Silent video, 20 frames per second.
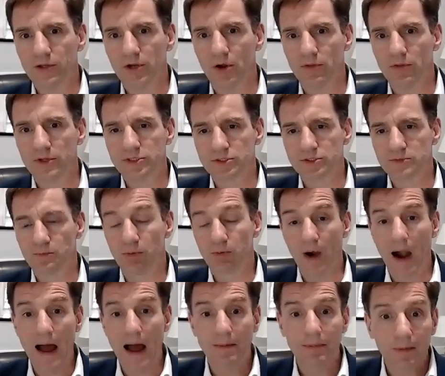This is
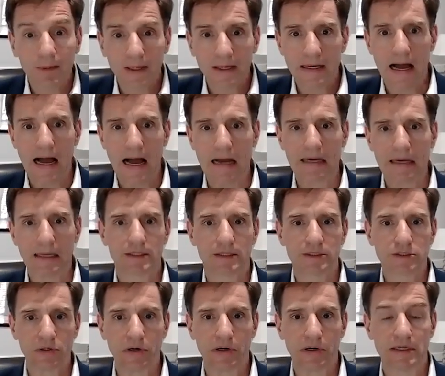probably not going to
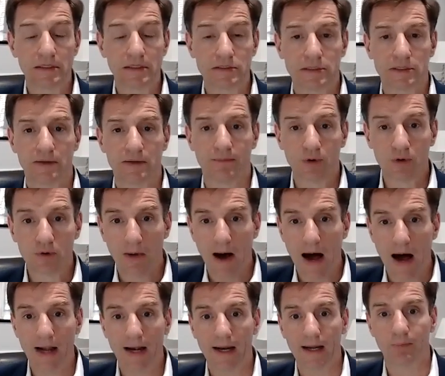turn into the
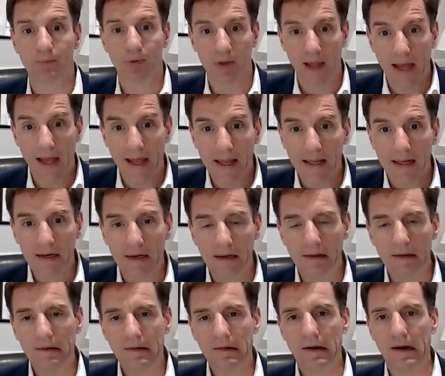bubonic plague
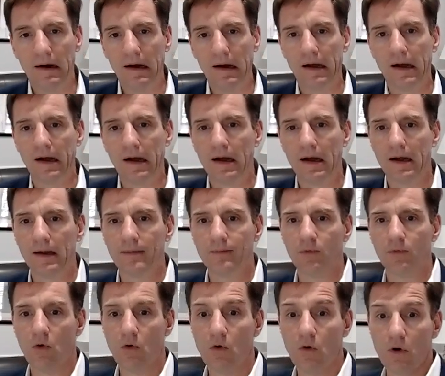
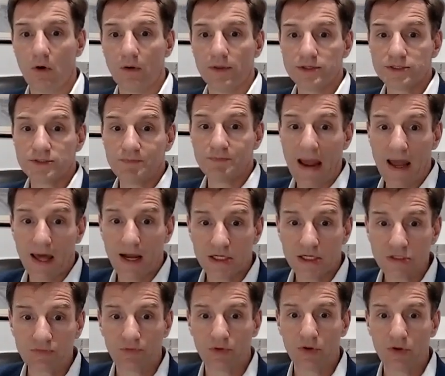or the
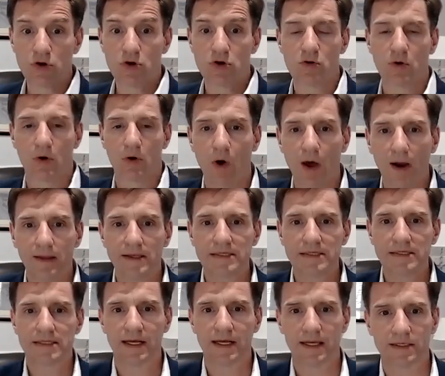Spanish flu or one of
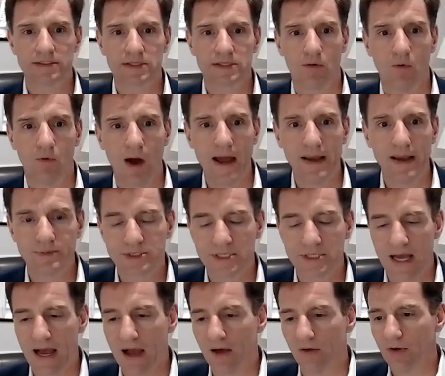these things that wipes
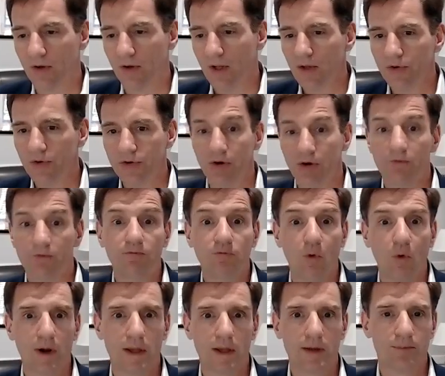out,
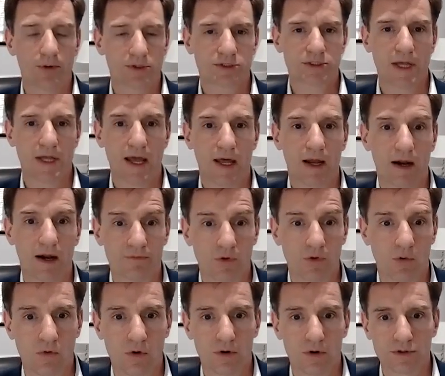40% of the
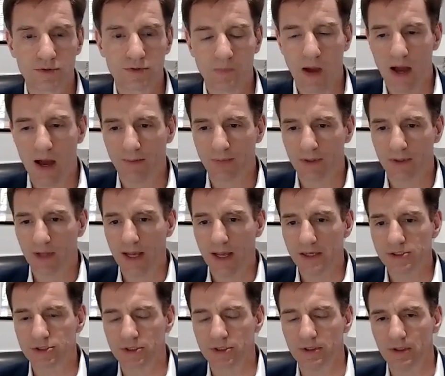world's
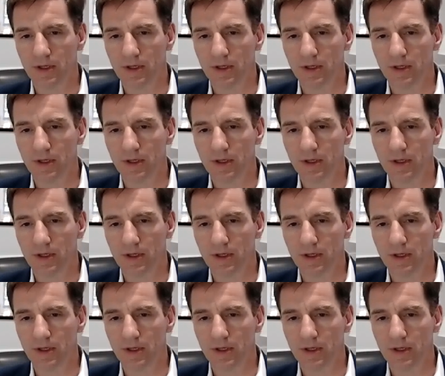population.